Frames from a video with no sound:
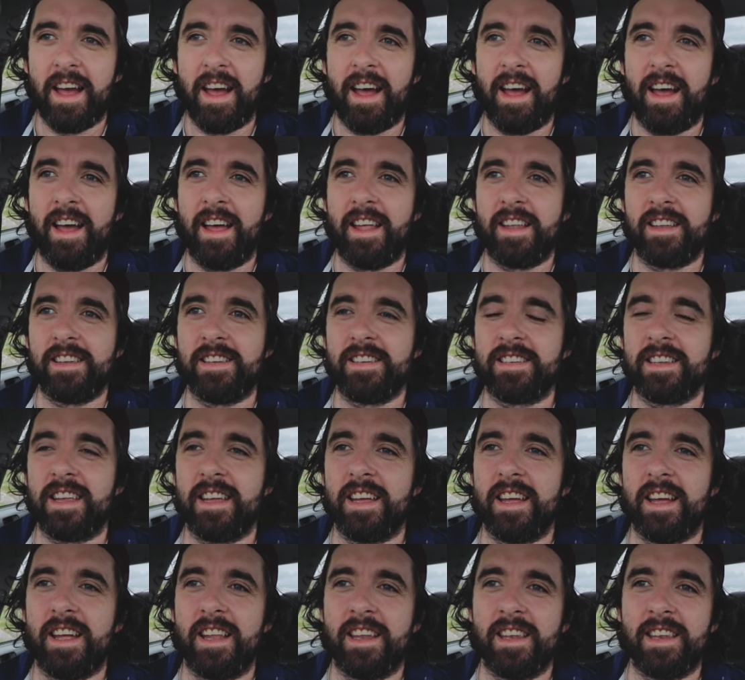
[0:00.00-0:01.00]
And
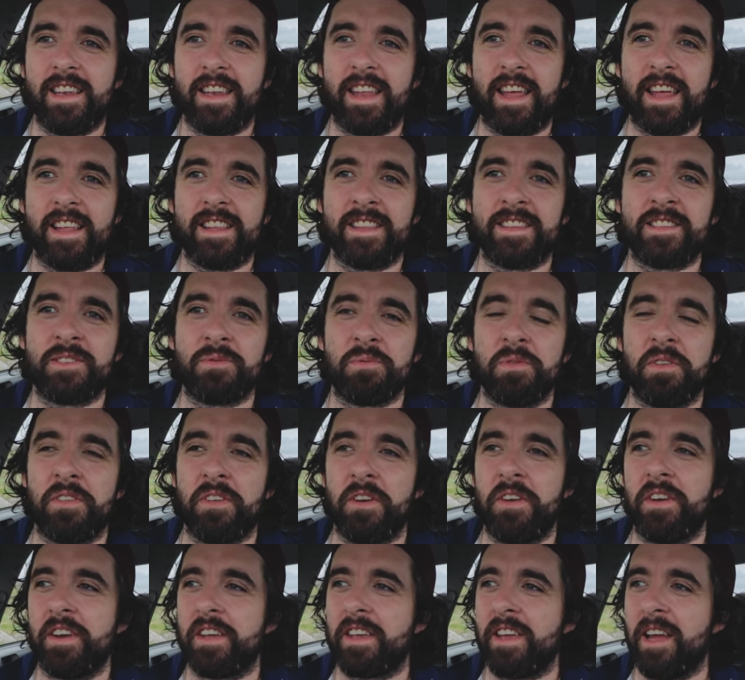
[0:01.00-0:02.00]
a lens
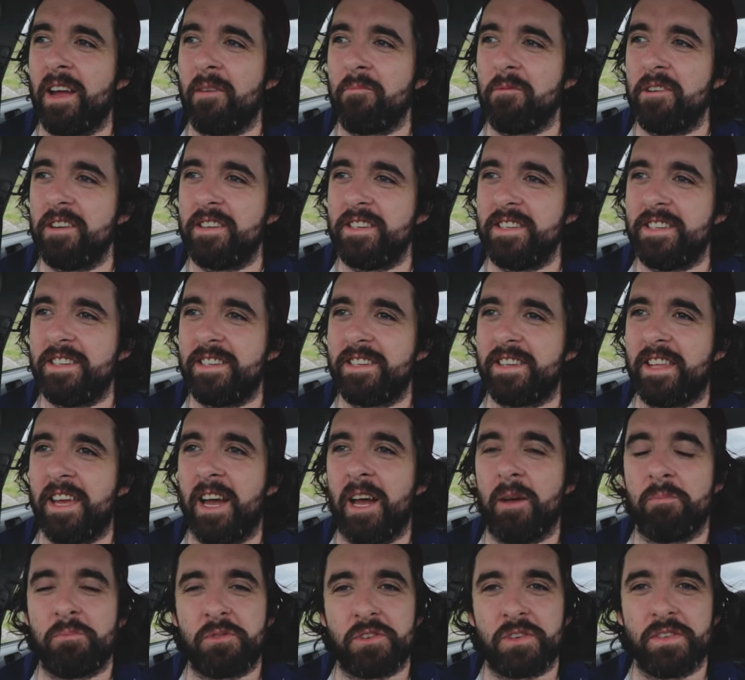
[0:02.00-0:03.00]
without a camera to
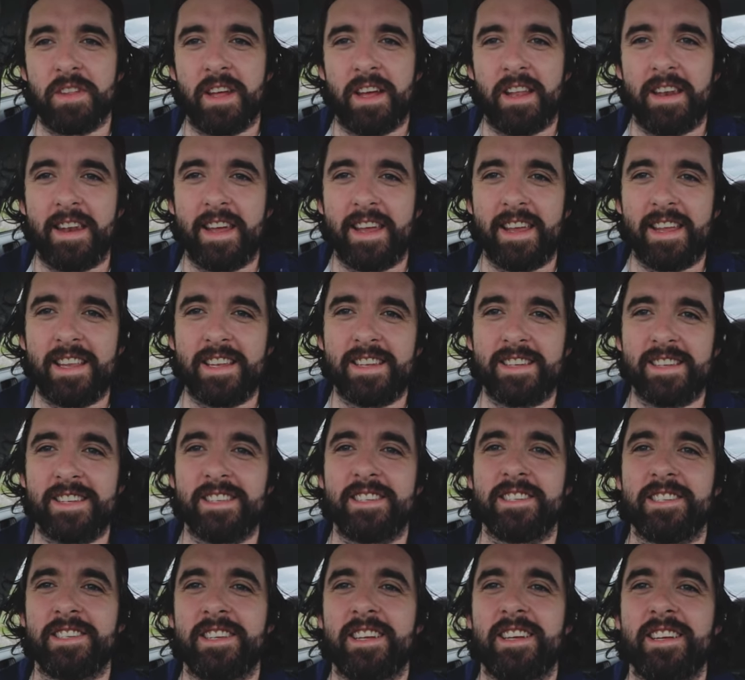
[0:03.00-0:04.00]
capture that light and
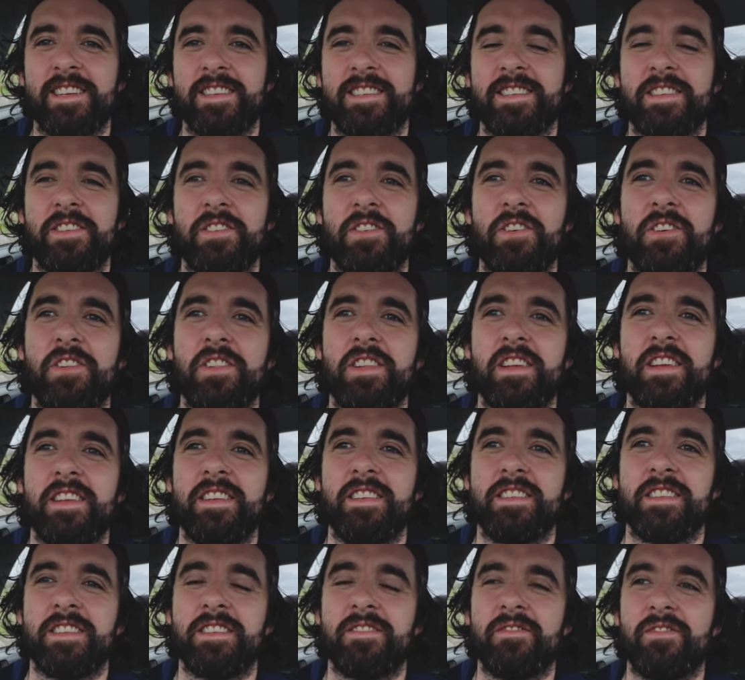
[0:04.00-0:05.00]
digitize it all
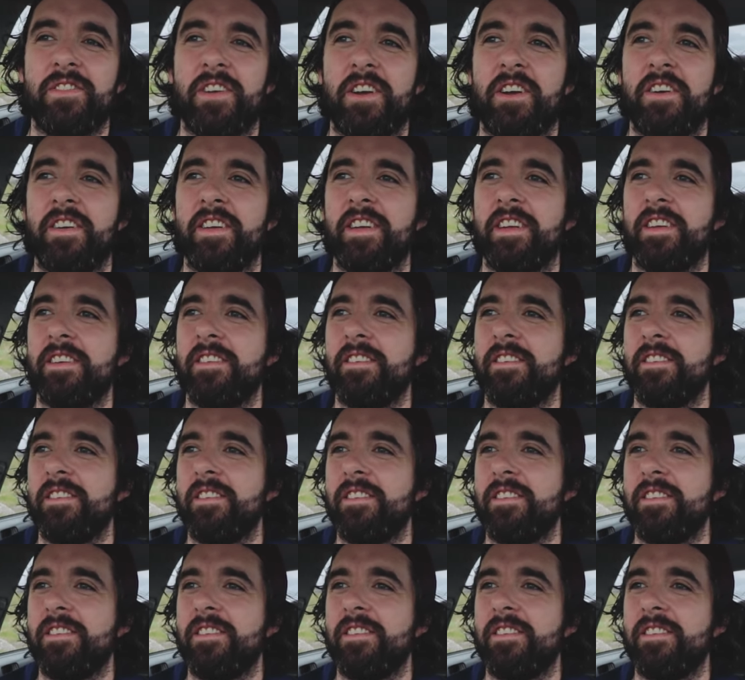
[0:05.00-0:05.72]
isn't very